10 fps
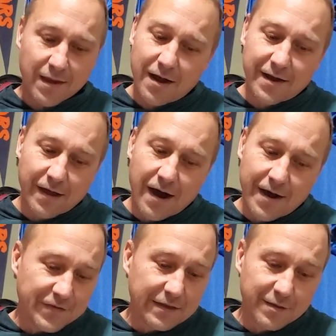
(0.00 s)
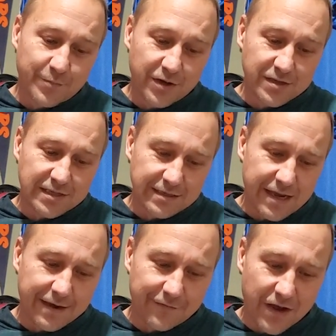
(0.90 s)
I, I think the Bills can
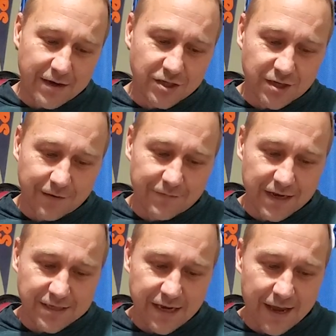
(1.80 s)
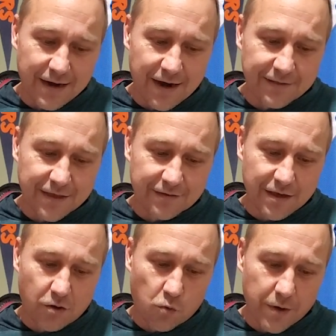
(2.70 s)
take advantage of this, and I think
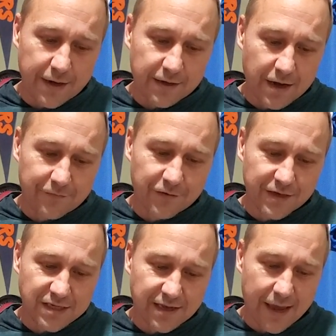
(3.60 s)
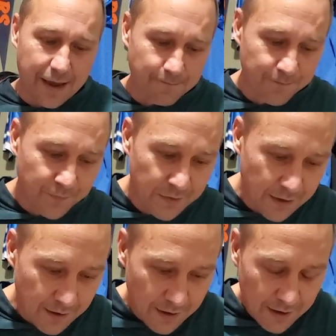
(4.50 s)
they will win and cover this game.
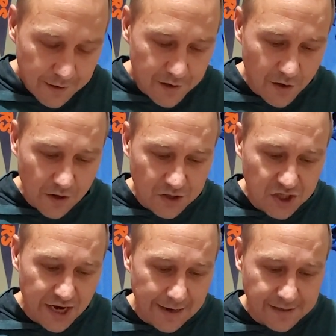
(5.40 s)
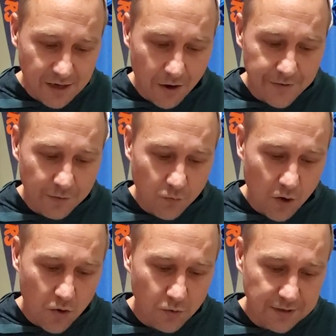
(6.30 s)
New York Jets on the
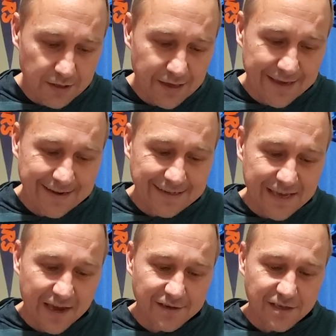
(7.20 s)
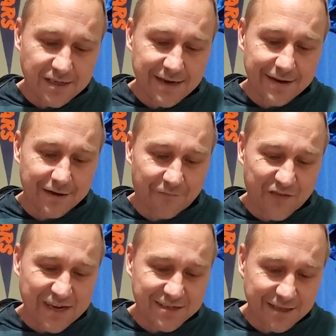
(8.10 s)
road in Kansas City to
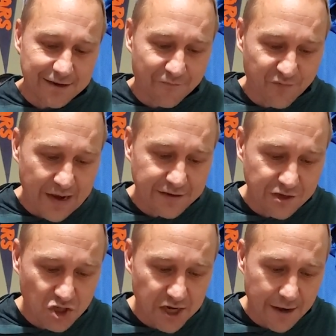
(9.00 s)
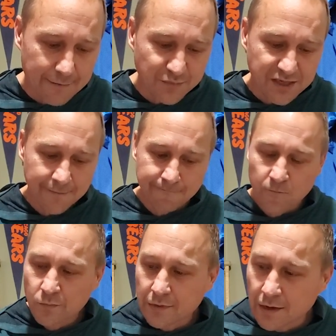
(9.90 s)
face the defending champs.
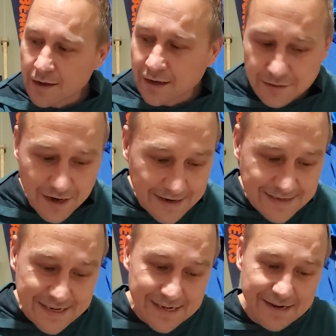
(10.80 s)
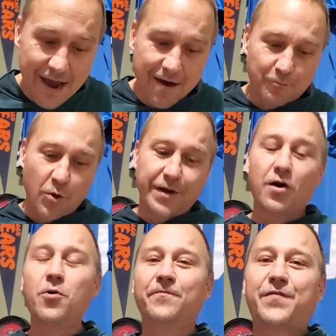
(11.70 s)
19 and a half point
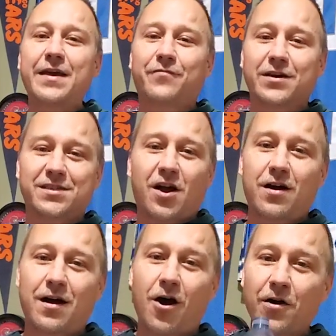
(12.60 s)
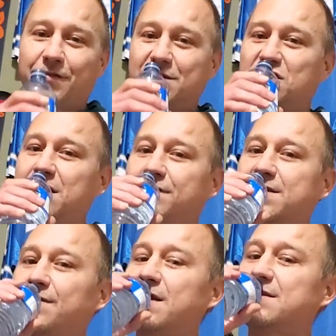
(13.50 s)
home favorites are the Chiefs
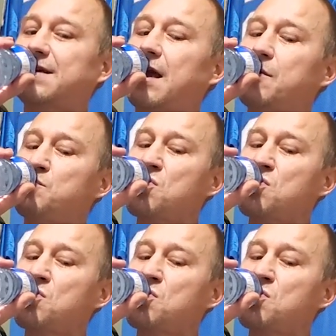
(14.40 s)
in this game.